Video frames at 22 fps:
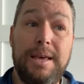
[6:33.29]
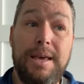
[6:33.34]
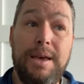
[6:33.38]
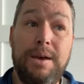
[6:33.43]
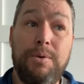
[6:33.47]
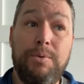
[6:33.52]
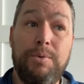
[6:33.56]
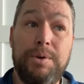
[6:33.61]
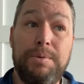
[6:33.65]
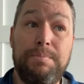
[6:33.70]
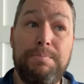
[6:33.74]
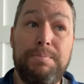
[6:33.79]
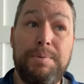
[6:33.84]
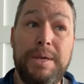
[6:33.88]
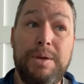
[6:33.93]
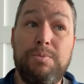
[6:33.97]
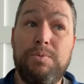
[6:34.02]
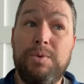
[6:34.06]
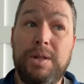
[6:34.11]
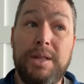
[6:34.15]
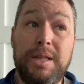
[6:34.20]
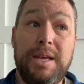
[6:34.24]
it would be
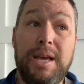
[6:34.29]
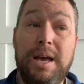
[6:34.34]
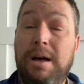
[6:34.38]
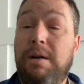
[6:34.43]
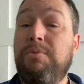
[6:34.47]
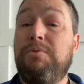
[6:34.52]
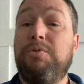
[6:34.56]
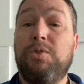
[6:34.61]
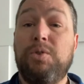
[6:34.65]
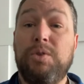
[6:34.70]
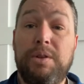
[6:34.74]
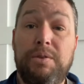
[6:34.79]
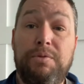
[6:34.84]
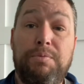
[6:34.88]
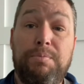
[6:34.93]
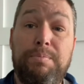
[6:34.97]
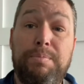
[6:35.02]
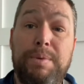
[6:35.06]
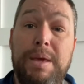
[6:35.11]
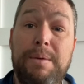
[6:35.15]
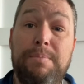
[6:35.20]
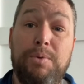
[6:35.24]
really helpful if
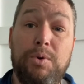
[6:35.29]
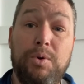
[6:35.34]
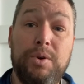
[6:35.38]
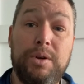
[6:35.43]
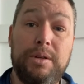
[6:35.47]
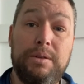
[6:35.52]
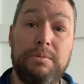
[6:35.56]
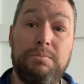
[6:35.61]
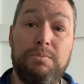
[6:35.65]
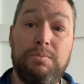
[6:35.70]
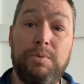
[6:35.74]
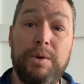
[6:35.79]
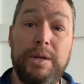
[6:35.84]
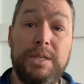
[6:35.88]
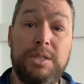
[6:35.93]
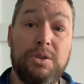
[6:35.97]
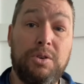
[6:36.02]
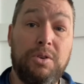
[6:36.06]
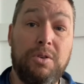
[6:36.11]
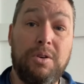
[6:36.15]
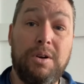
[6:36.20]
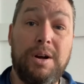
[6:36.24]
people could reach
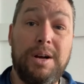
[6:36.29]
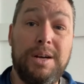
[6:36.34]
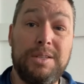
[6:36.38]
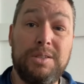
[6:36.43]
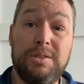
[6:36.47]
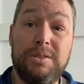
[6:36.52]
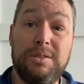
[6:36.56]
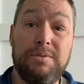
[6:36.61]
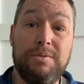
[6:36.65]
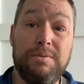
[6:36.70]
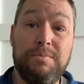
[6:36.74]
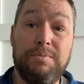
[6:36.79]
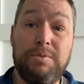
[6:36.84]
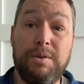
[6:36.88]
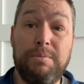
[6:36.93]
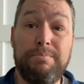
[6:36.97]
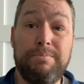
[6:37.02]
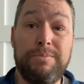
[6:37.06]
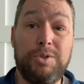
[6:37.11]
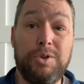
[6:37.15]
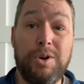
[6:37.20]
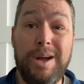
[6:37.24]
across
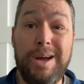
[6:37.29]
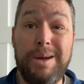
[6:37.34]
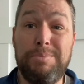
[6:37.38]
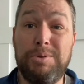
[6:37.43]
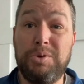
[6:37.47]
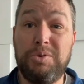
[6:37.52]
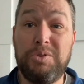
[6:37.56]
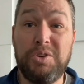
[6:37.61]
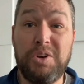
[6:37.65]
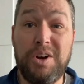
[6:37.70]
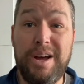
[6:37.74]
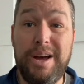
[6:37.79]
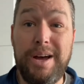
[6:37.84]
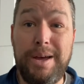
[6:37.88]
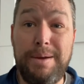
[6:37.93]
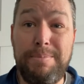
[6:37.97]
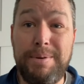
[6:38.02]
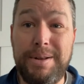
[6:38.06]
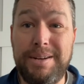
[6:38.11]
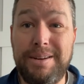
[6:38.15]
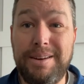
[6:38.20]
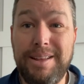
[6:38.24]
from tribe to
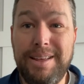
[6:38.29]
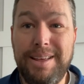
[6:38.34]
tribe and,